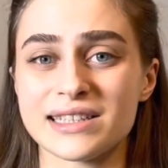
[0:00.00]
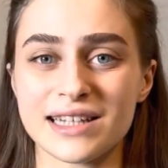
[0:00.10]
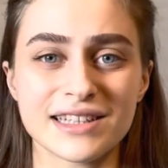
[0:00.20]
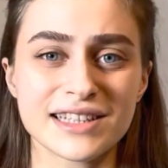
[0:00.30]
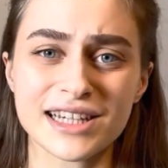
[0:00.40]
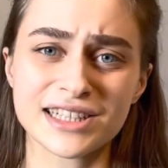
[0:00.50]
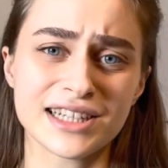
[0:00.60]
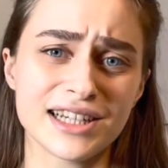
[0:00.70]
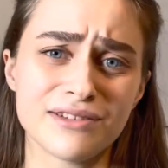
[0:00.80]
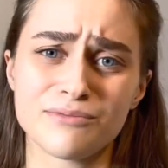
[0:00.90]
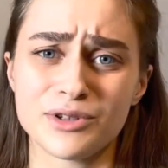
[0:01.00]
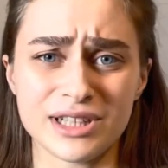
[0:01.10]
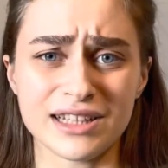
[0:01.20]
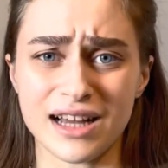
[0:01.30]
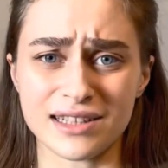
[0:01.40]
And it's actually
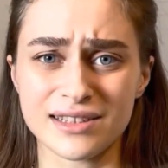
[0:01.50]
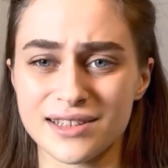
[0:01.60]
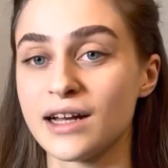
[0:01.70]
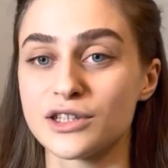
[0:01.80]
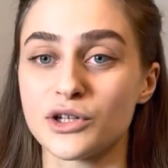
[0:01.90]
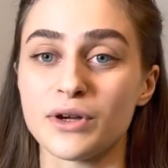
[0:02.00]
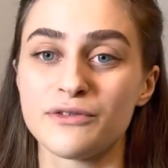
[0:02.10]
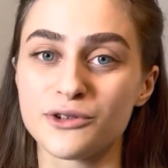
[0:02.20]
pretty nice. So if you're